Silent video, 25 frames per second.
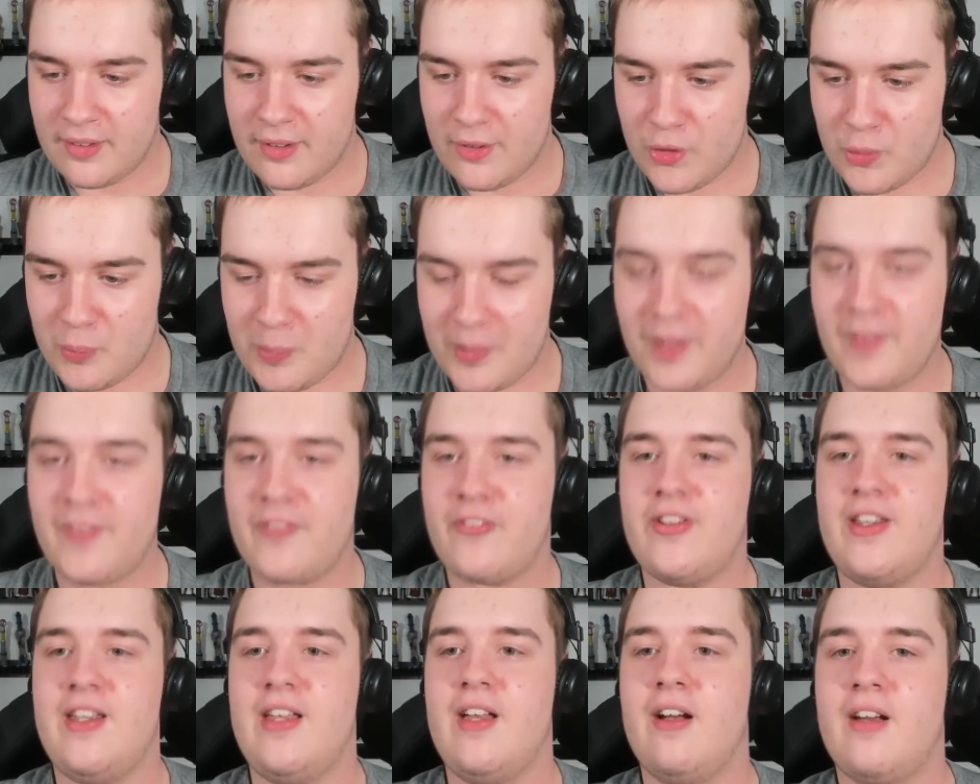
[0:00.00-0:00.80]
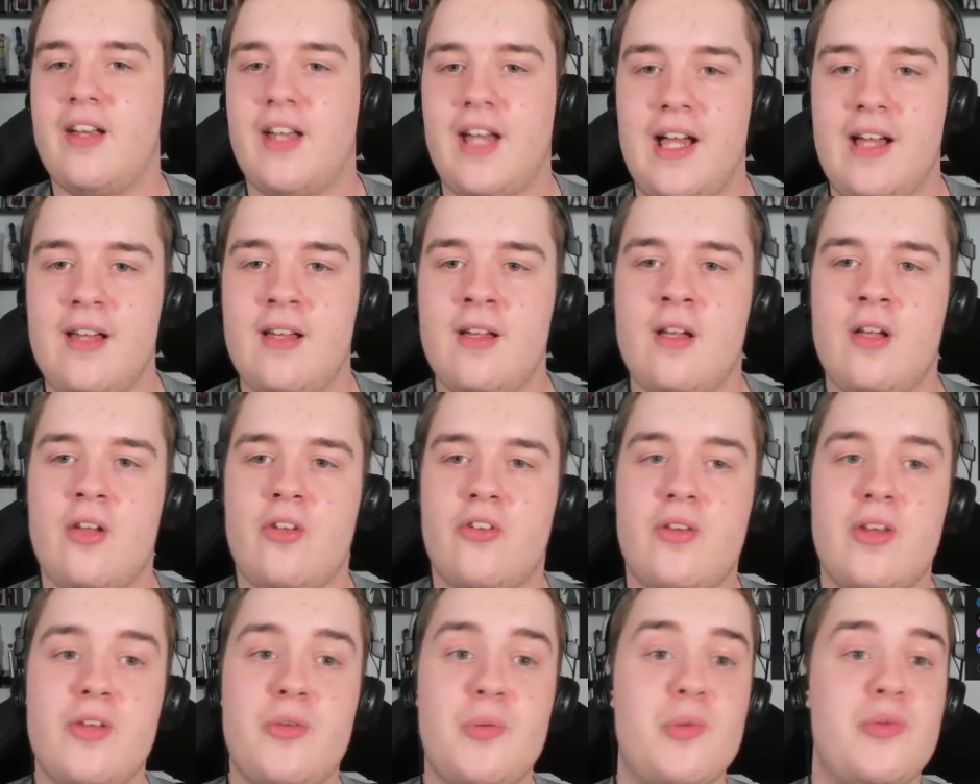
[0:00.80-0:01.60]
Spill the tea. Okay,
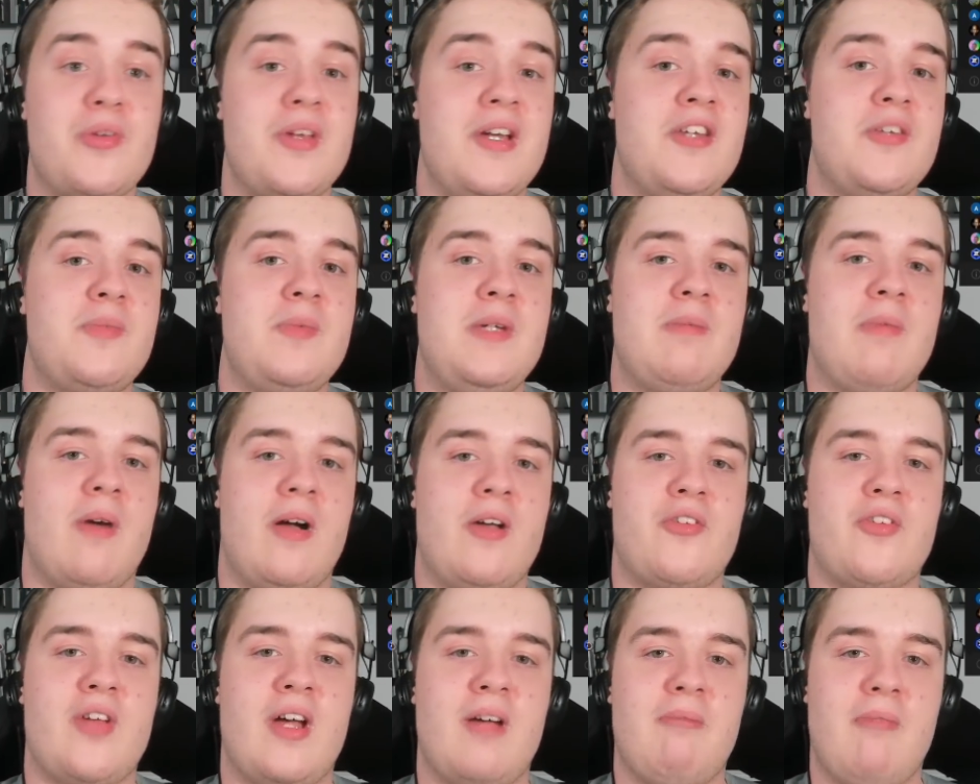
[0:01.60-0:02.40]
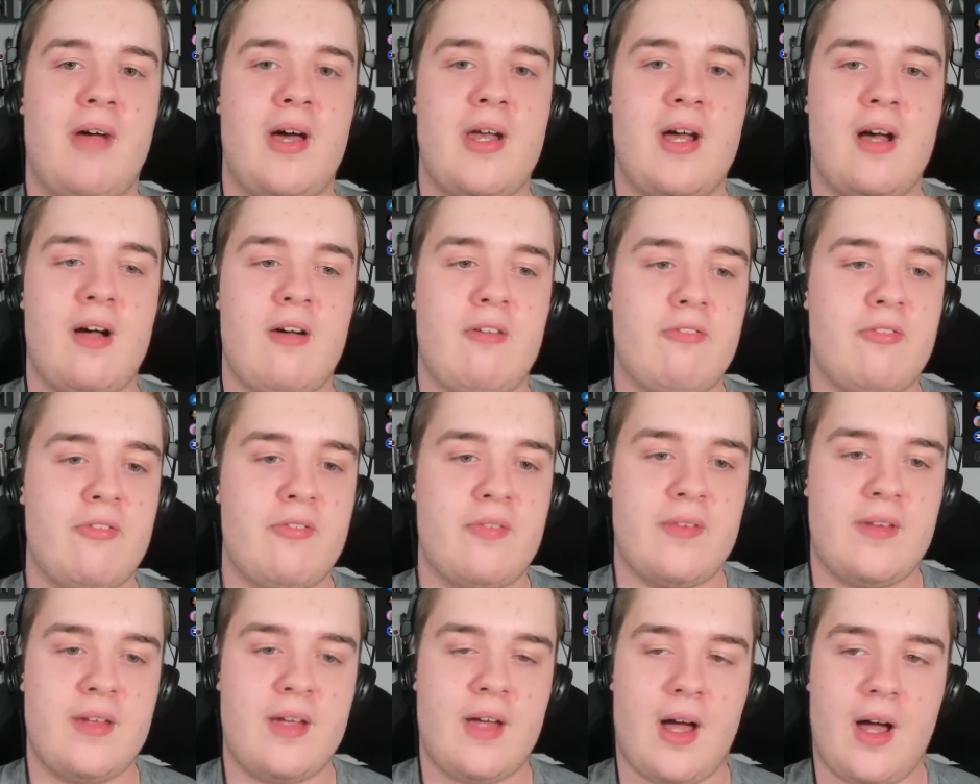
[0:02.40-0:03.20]
so this was sent to me by Cyberman Alf.
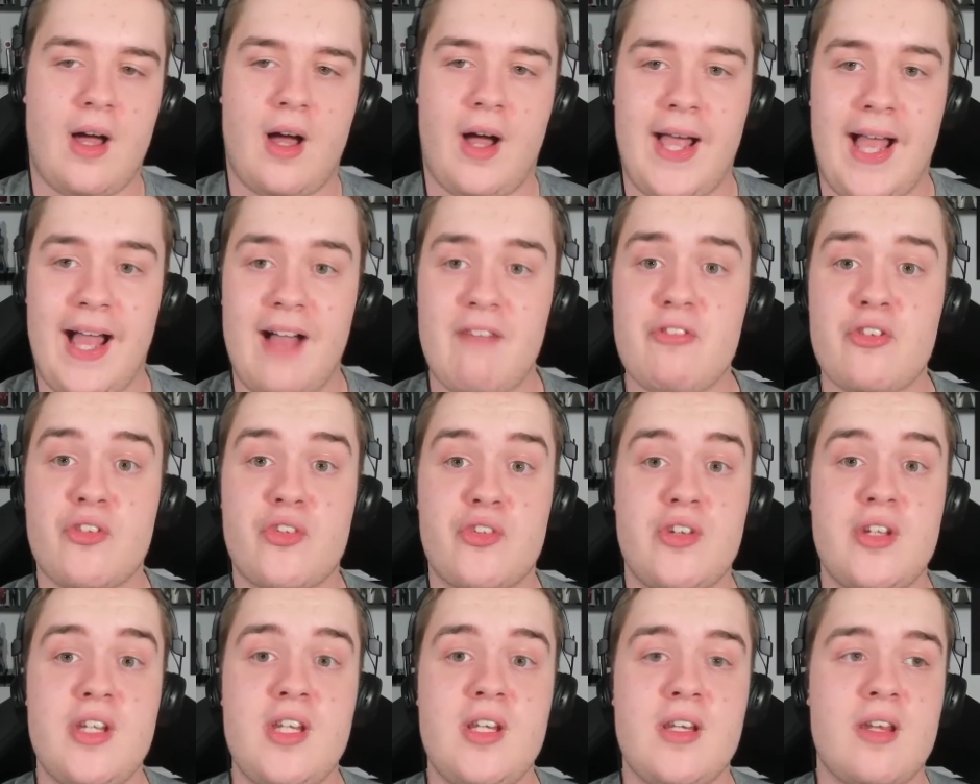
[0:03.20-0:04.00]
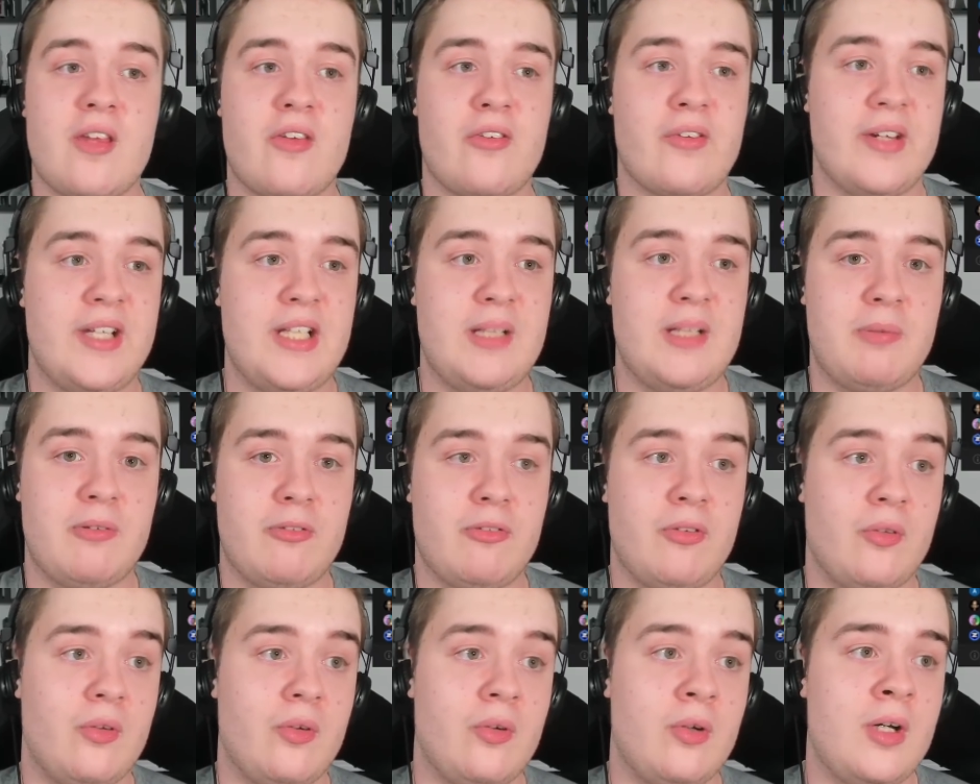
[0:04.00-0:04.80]
I haven't seen this leak
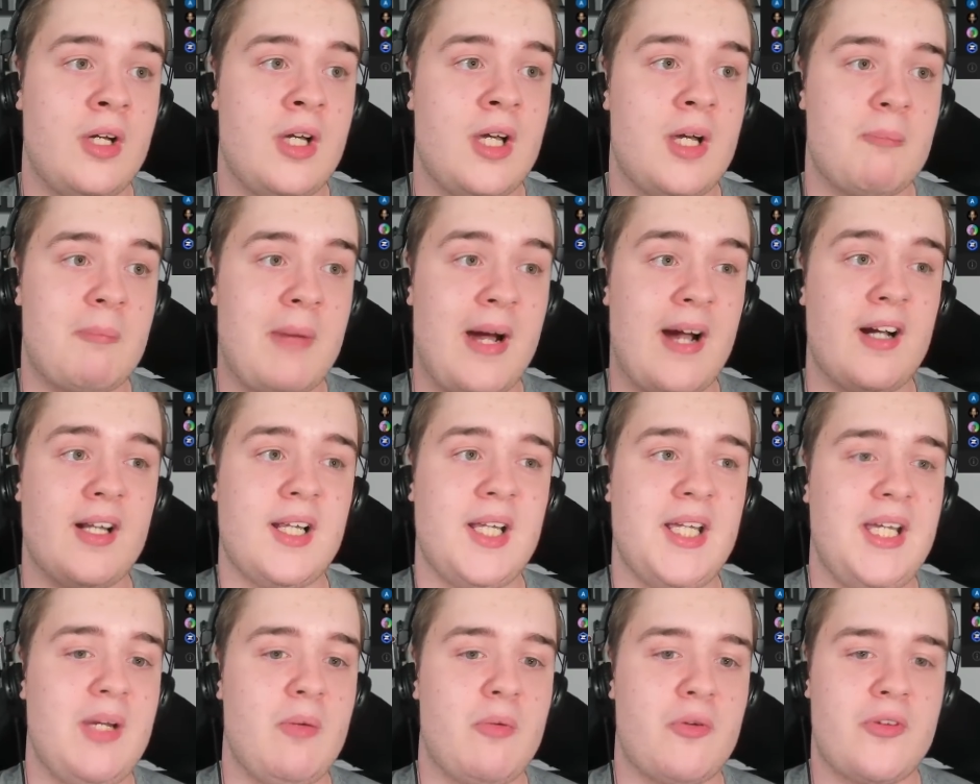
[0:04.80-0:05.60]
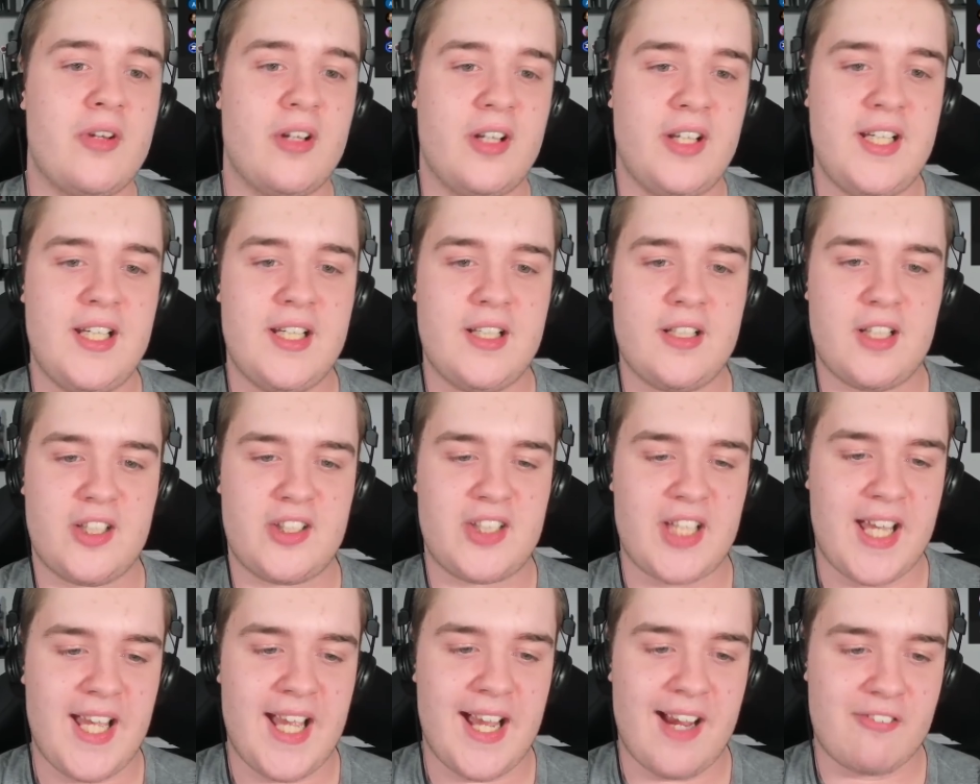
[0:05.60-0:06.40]
before. Apparently it was deleted a
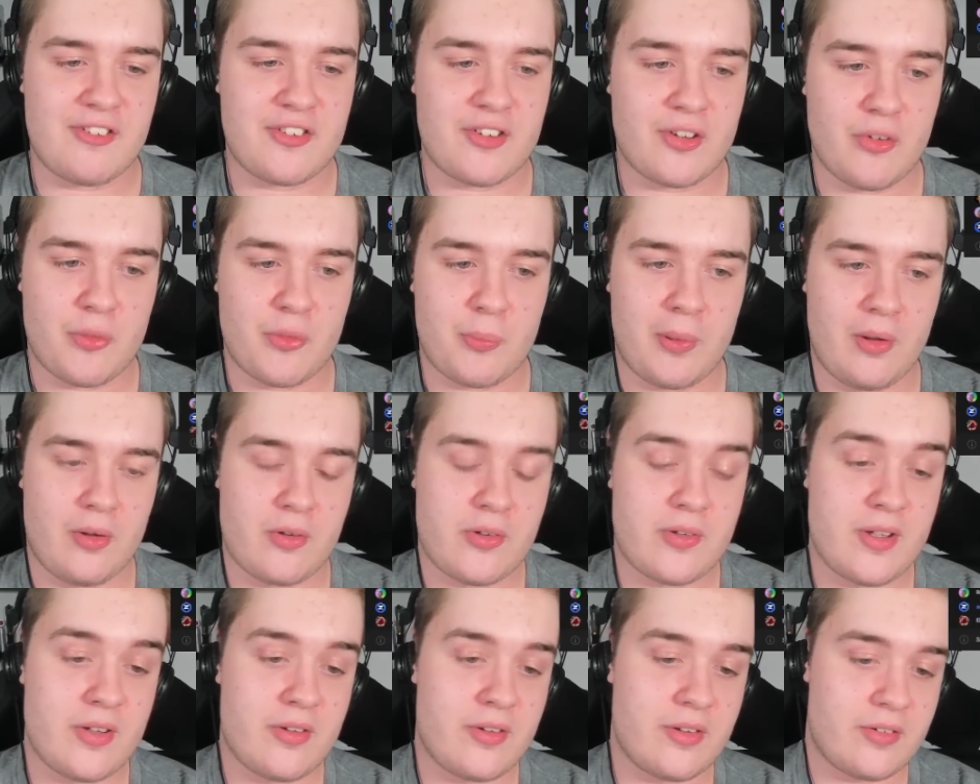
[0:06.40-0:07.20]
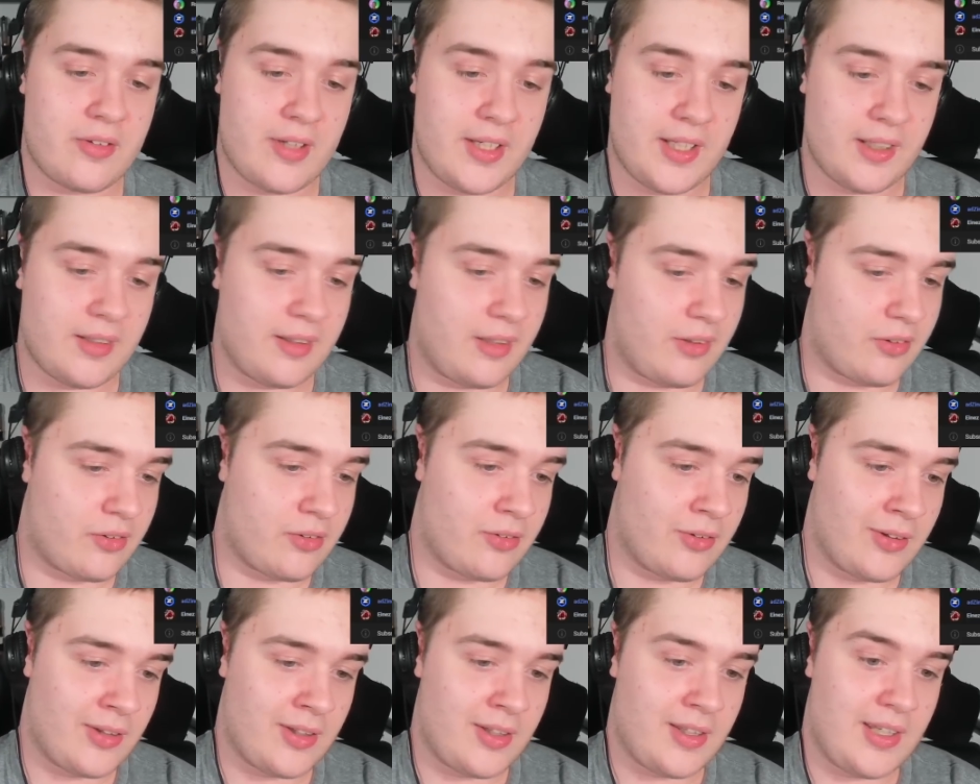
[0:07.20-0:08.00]
day after it was posted, so take
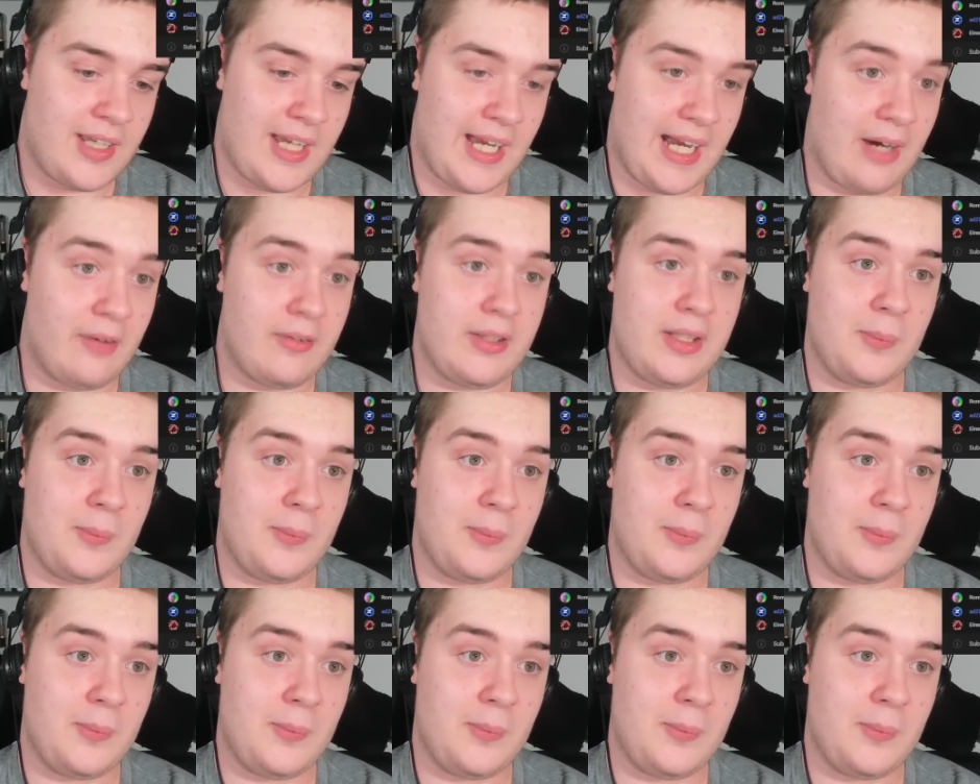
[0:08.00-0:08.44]
this how you